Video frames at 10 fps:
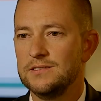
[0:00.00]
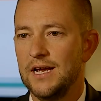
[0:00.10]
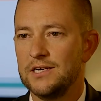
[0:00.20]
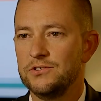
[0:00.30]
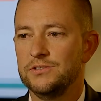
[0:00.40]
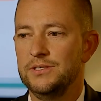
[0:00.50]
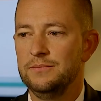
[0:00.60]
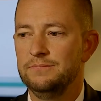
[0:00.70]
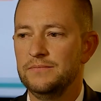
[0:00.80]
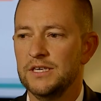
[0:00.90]
has
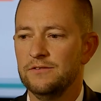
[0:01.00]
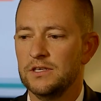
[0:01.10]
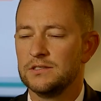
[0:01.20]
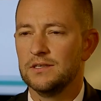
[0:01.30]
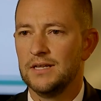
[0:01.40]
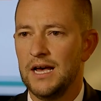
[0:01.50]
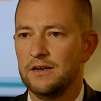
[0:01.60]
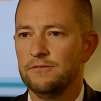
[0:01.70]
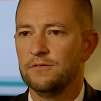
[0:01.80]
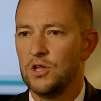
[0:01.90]
actually given us a lot
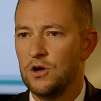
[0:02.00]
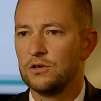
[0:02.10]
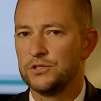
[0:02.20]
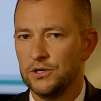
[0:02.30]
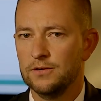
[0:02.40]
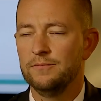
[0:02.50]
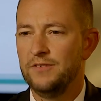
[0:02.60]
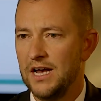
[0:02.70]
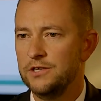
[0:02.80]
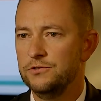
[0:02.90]
of long-term
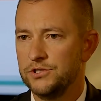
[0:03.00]
value